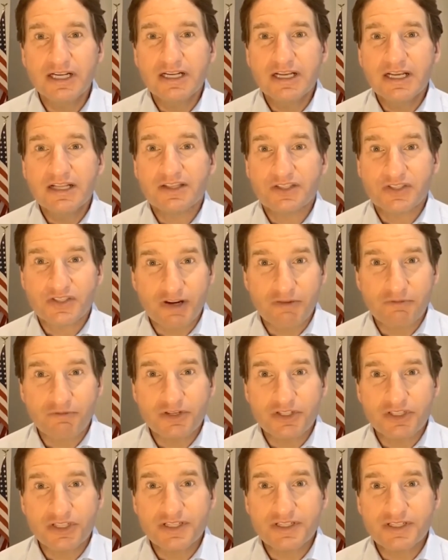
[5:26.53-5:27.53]
the
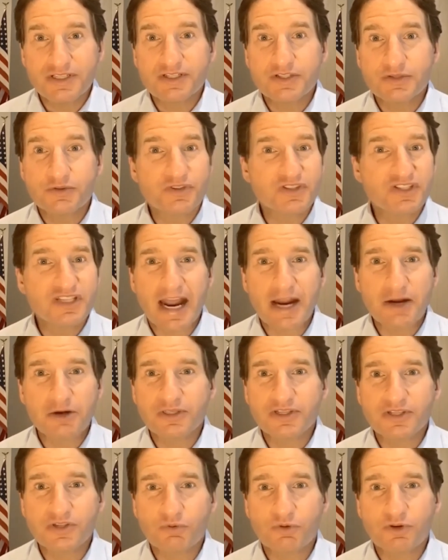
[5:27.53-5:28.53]
suffragists whose
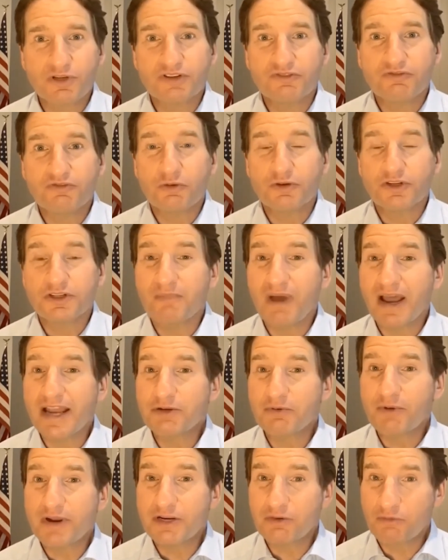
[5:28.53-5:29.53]
tireless work afforded my
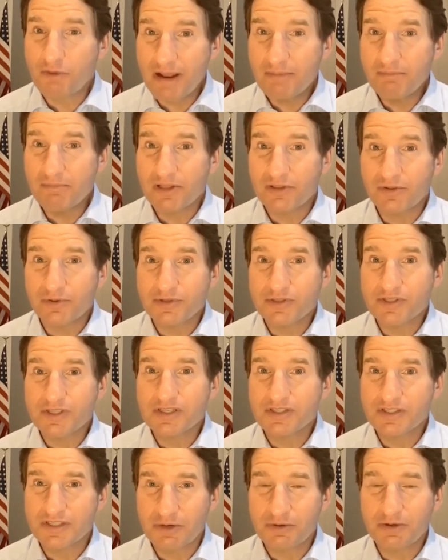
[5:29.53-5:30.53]
great-grandmothers,
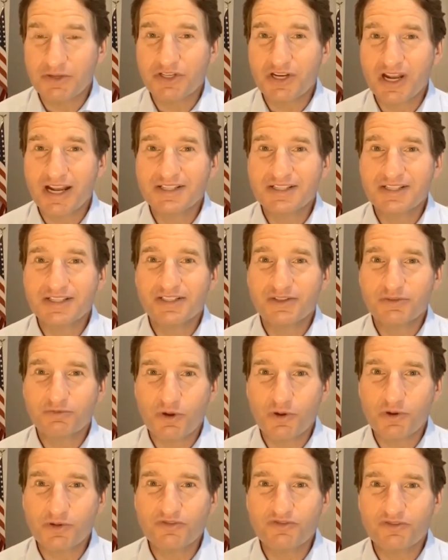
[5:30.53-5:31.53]
Sarah Johnson and
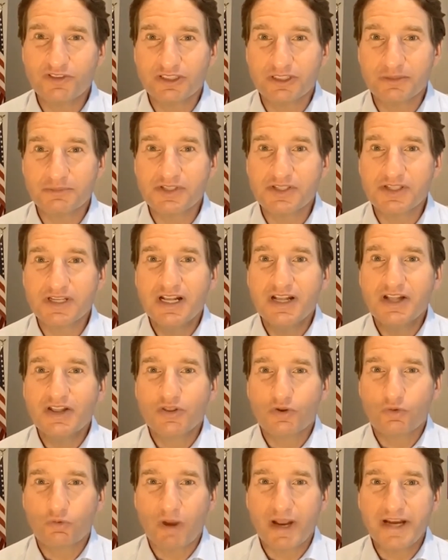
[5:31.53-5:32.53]
Rose Phillips, the
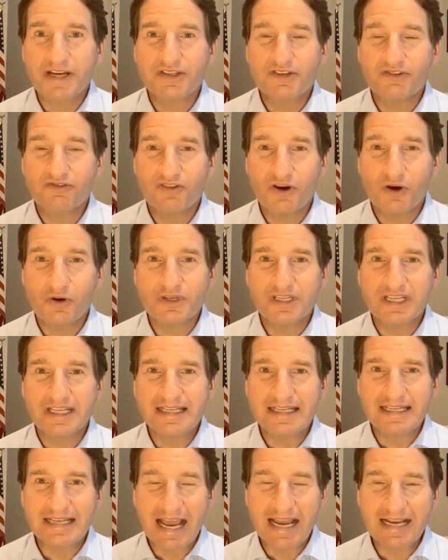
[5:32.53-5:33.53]
right to vote
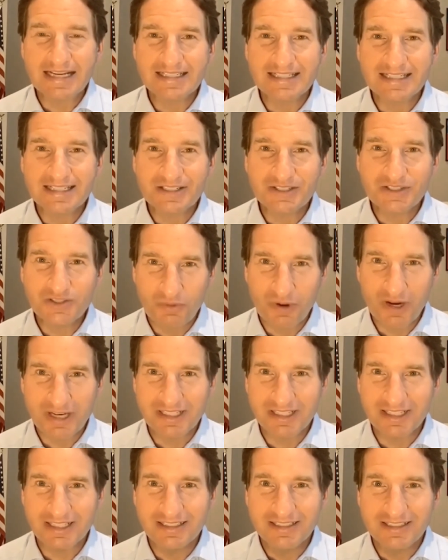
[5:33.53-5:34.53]
in
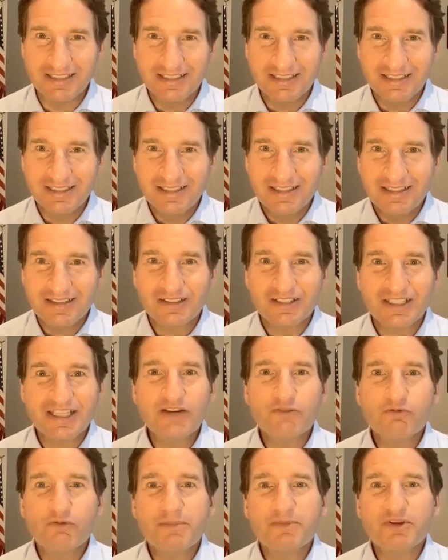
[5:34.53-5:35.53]
1920. The League of
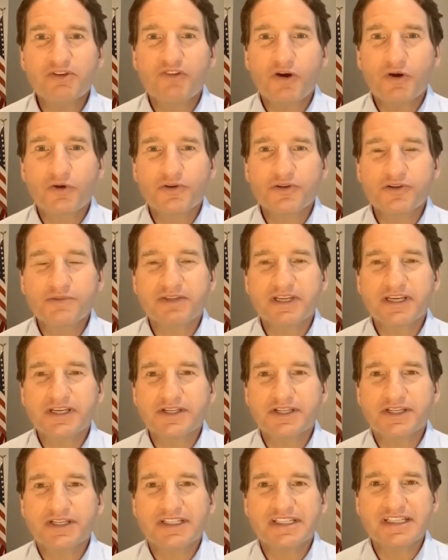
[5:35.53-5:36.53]
Women Voters plays
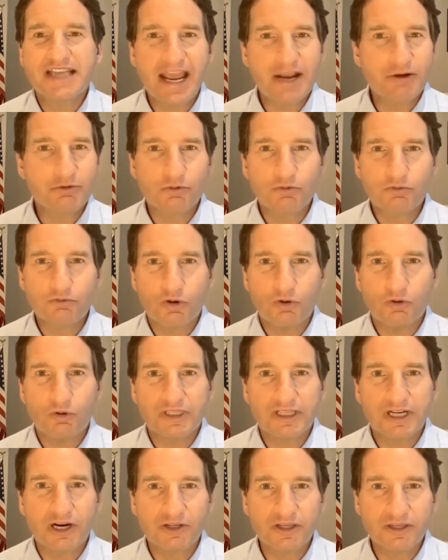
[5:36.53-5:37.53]
an integral role in
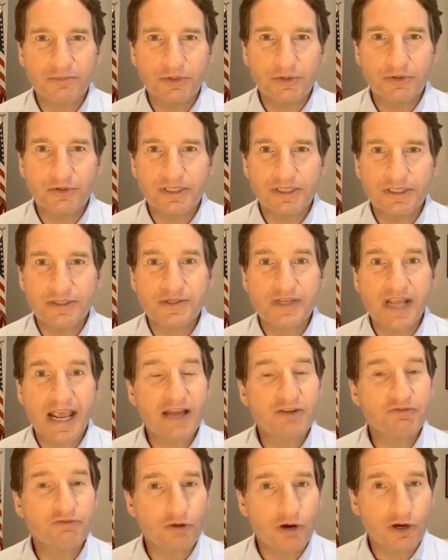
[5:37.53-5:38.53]
our communities and
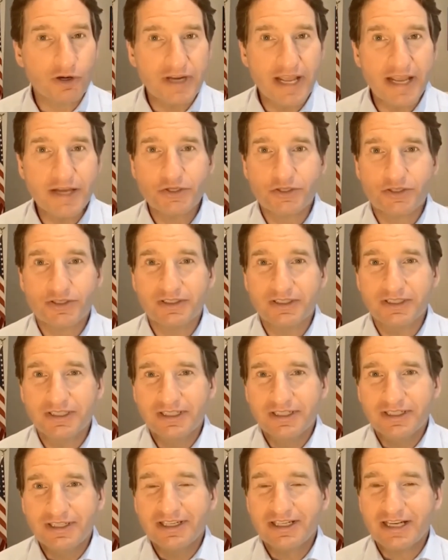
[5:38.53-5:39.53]
for our nation,
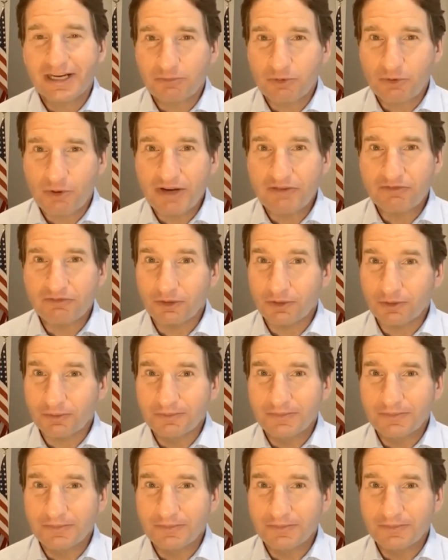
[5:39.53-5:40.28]
and I'm grateful.